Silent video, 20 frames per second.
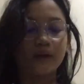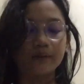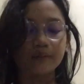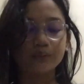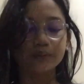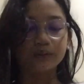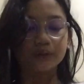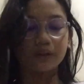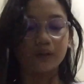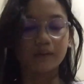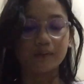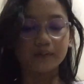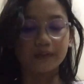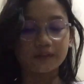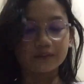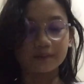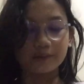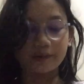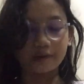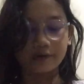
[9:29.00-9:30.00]
I would
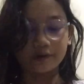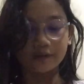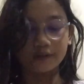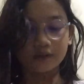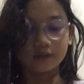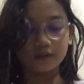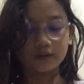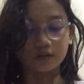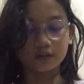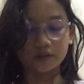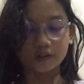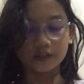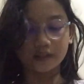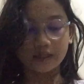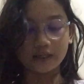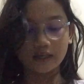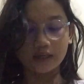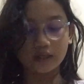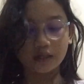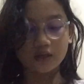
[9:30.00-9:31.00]
always wear it.
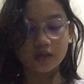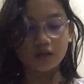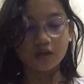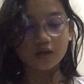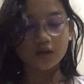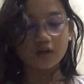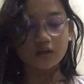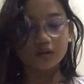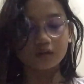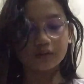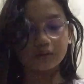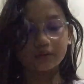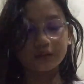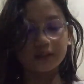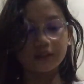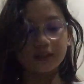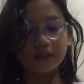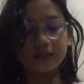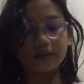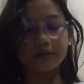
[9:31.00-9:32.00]
Okay, so
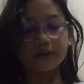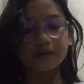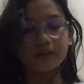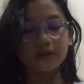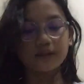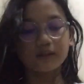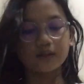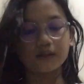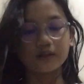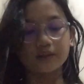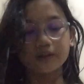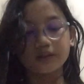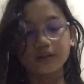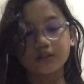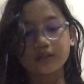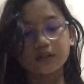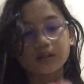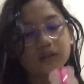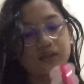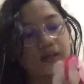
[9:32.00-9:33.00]
here
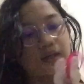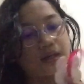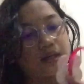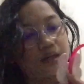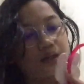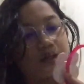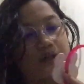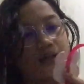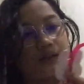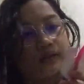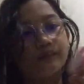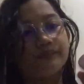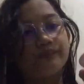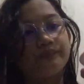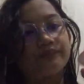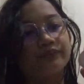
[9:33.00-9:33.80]
is a